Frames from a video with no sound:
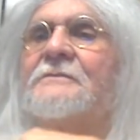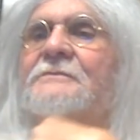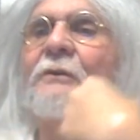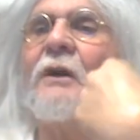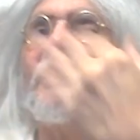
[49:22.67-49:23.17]

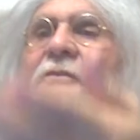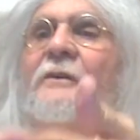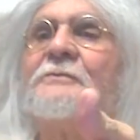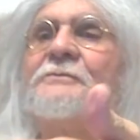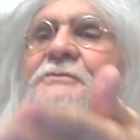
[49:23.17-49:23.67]
So all
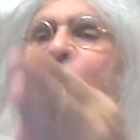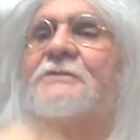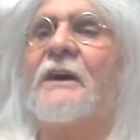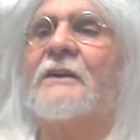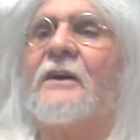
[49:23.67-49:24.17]
those who
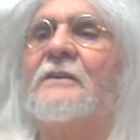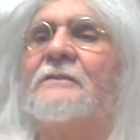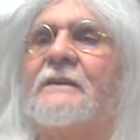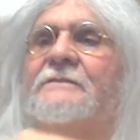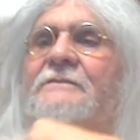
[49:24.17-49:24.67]
just got
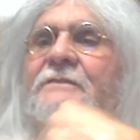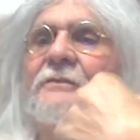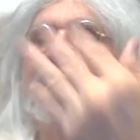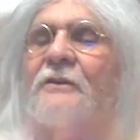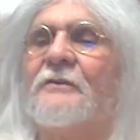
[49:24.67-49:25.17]
on that
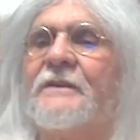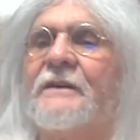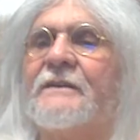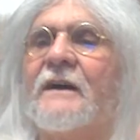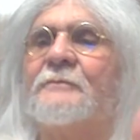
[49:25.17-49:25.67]
don't know
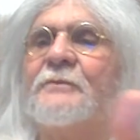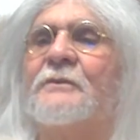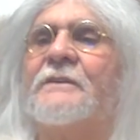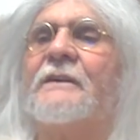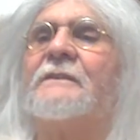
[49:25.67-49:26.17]
yet, I'm
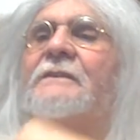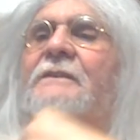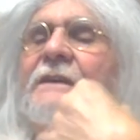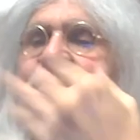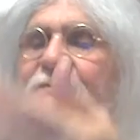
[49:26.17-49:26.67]
doing a
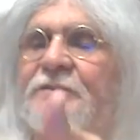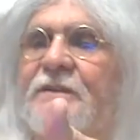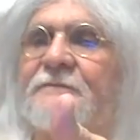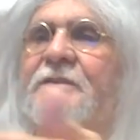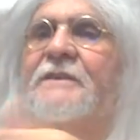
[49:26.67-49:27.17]
gift
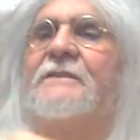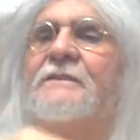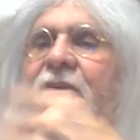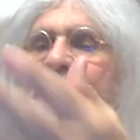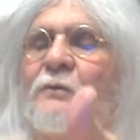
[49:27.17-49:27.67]

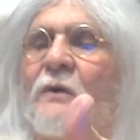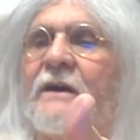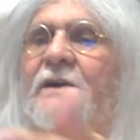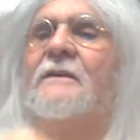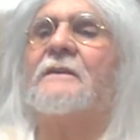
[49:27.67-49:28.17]
certificate
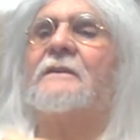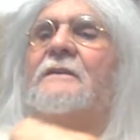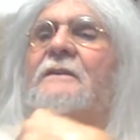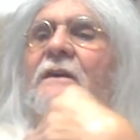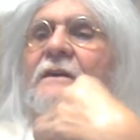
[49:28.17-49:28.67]
giveaway
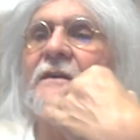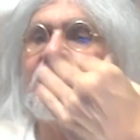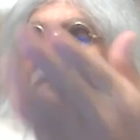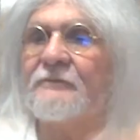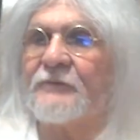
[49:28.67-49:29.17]

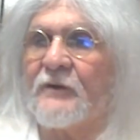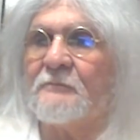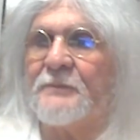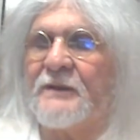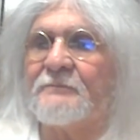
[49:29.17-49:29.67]

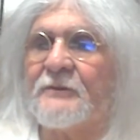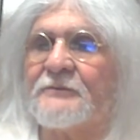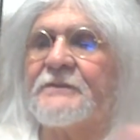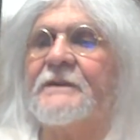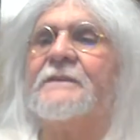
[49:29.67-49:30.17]
from Pen
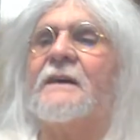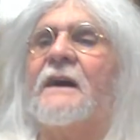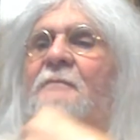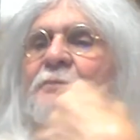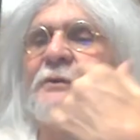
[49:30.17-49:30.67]
Boutique.
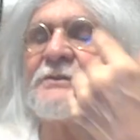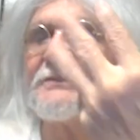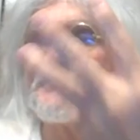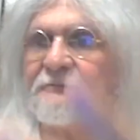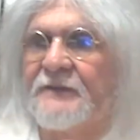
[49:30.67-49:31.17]
I
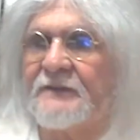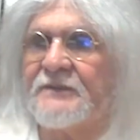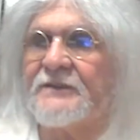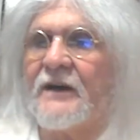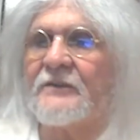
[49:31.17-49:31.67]
purchased a
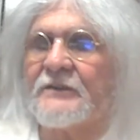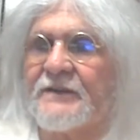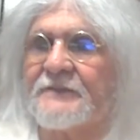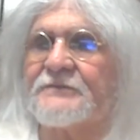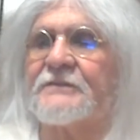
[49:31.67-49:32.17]
$50
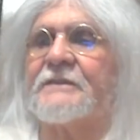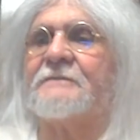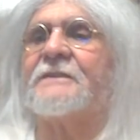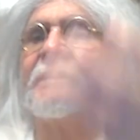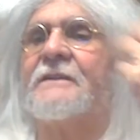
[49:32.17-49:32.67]
gift
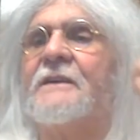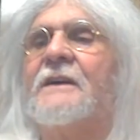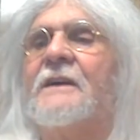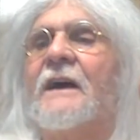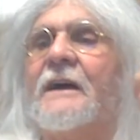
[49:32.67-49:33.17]
certificate
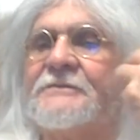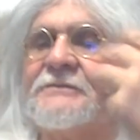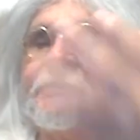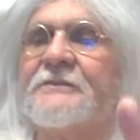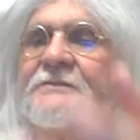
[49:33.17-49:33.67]
as
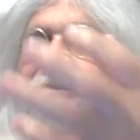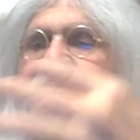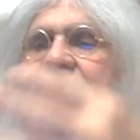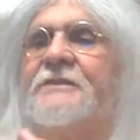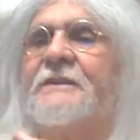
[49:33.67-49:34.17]
soon as you
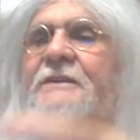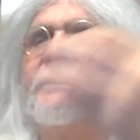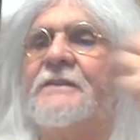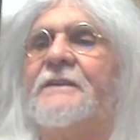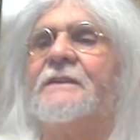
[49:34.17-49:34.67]
see
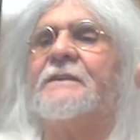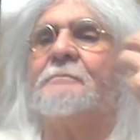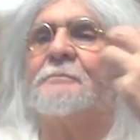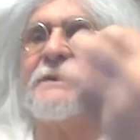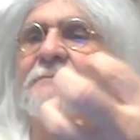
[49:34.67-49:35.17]
the
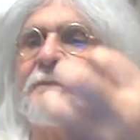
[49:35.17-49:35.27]
Pen